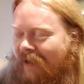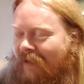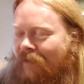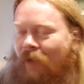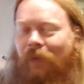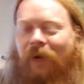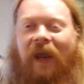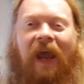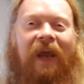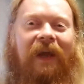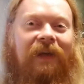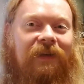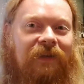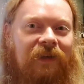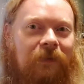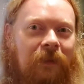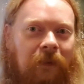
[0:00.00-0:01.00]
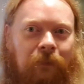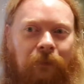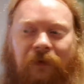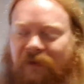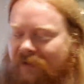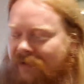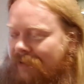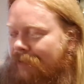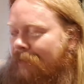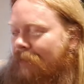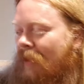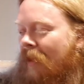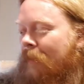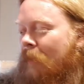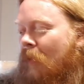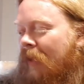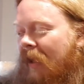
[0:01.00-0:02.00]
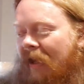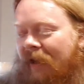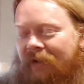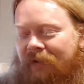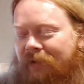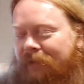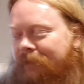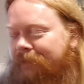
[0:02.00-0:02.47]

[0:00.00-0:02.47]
Very hazy memories, I might add.